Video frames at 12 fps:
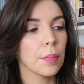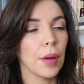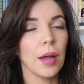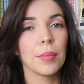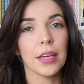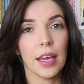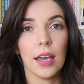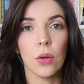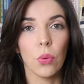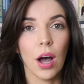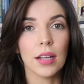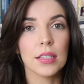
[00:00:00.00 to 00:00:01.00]
by McKay
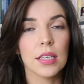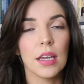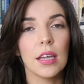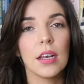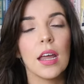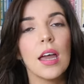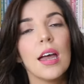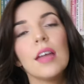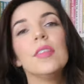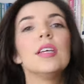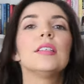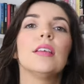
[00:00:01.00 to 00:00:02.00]
Watson.
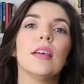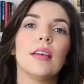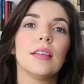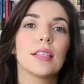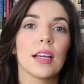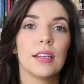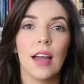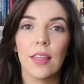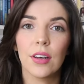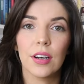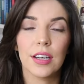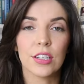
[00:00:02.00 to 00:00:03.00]
This is
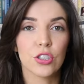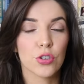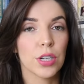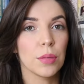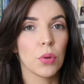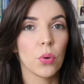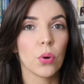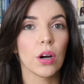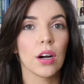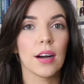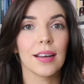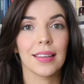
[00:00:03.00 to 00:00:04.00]
another extreme
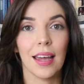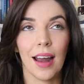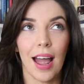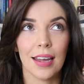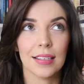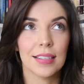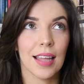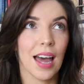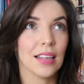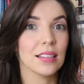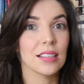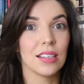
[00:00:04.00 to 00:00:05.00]
horror that has
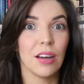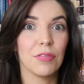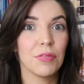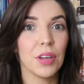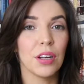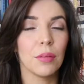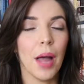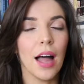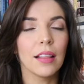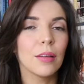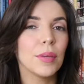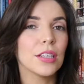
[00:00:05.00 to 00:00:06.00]
that snuff film
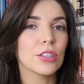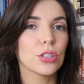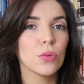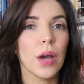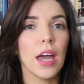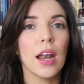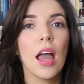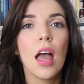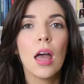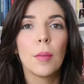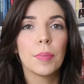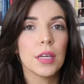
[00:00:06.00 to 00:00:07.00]
element to it.
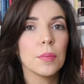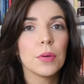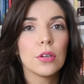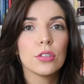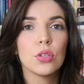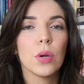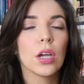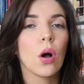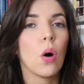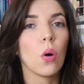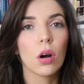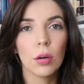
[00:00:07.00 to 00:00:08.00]
People doing
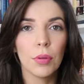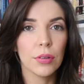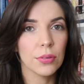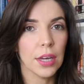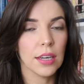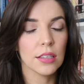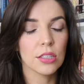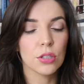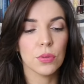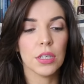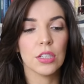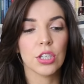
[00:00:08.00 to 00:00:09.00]
horrible things
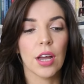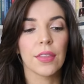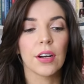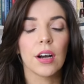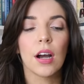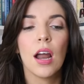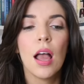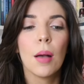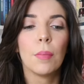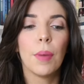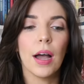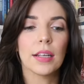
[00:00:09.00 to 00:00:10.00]
to each other.
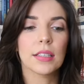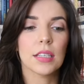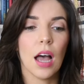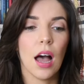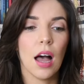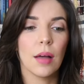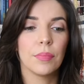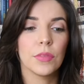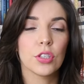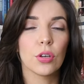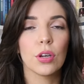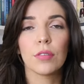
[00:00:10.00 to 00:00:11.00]
But
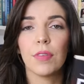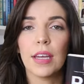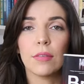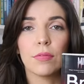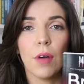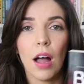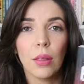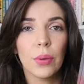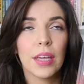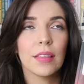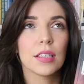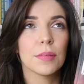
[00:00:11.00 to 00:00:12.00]
so you're
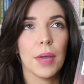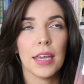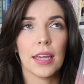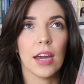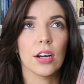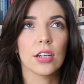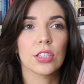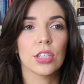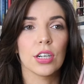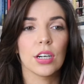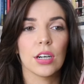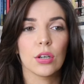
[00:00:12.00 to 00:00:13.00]
following this main
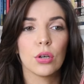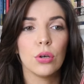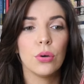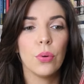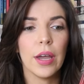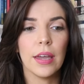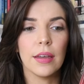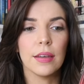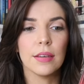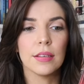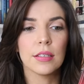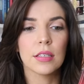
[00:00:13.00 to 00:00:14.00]
character who
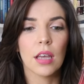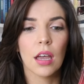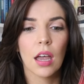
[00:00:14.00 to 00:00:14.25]
is,